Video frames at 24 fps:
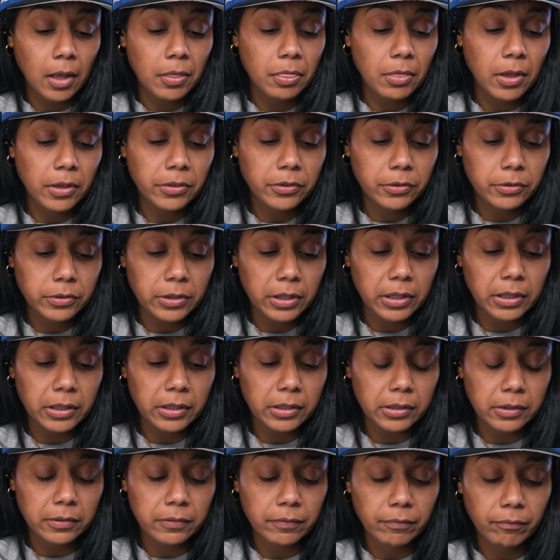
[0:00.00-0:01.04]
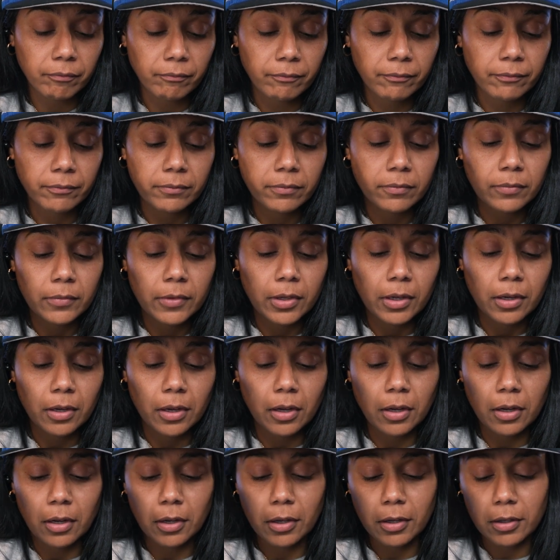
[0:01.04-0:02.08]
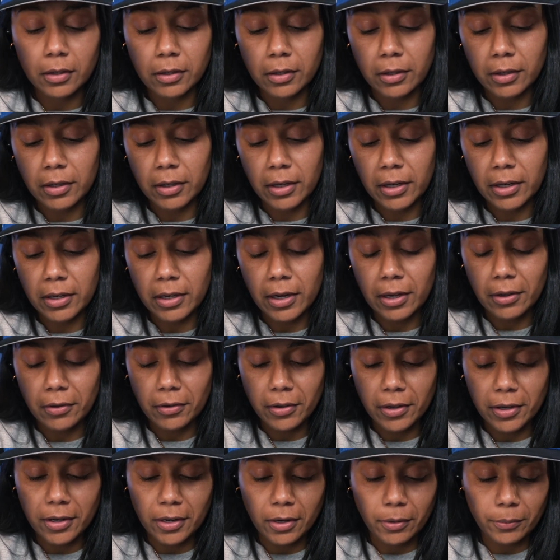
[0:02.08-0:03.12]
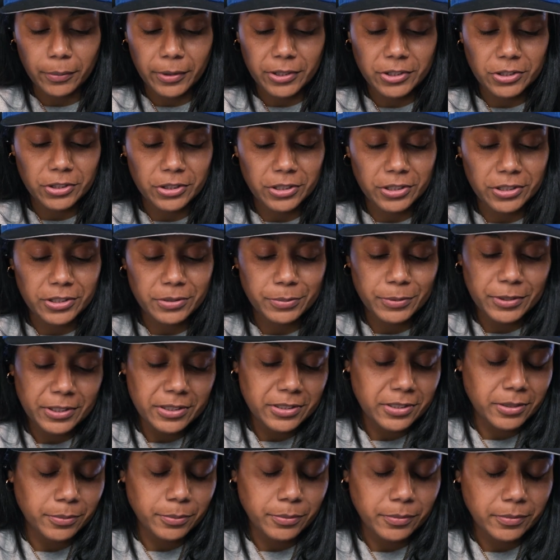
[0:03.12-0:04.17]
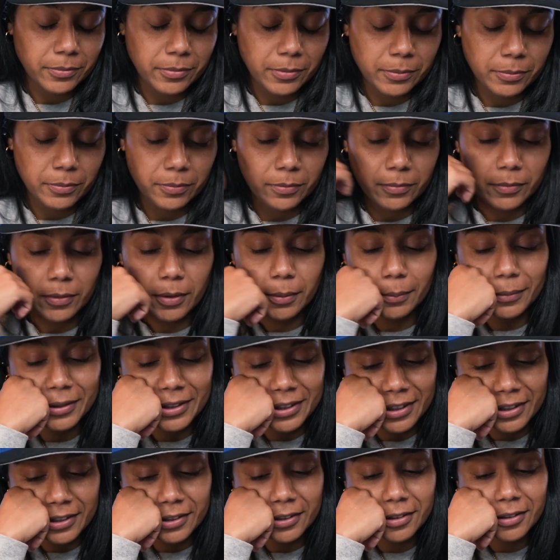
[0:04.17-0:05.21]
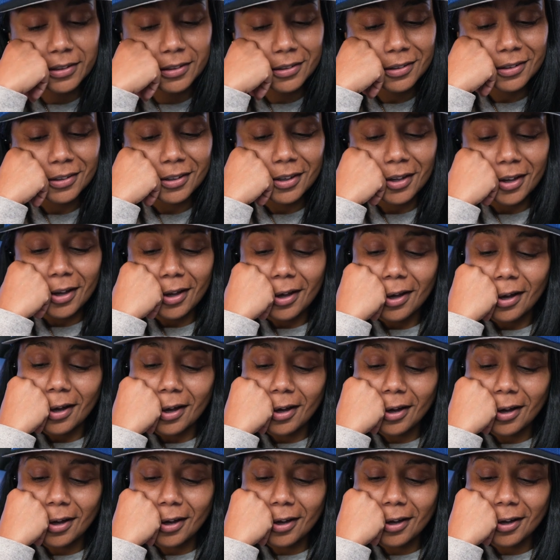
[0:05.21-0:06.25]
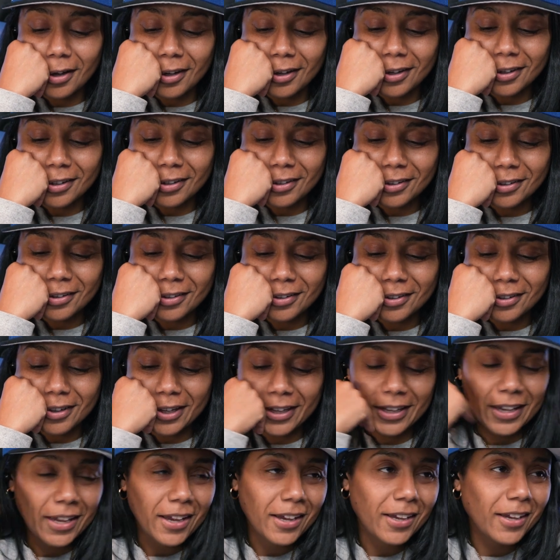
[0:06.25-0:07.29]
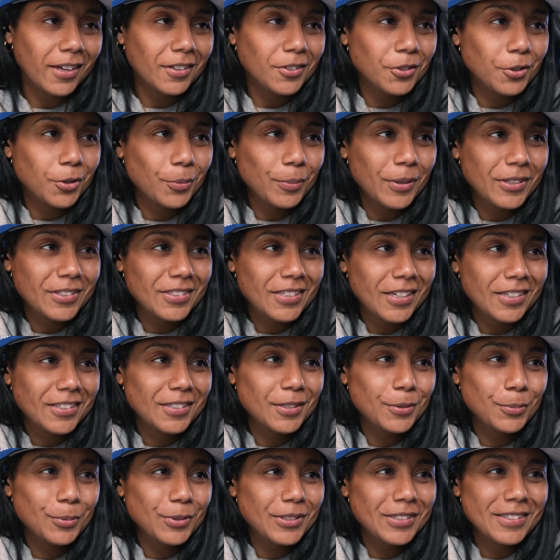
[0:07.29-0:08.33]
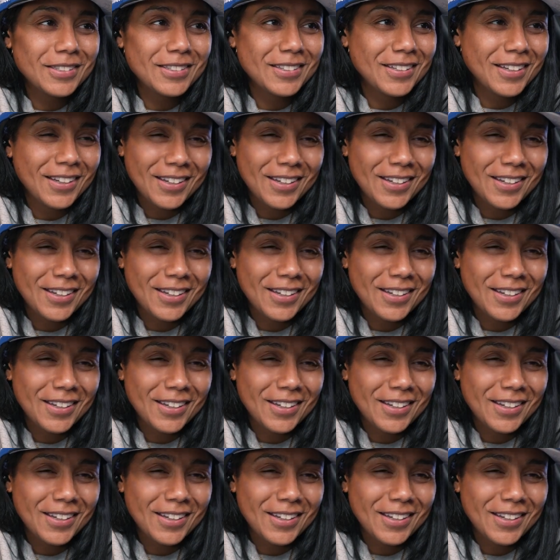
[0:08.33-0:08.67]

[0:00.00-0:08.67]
another thing, uh, and I'll and I'll mention this because I'm I'm a geek. Uh, I got I got to talk about ChatGPT.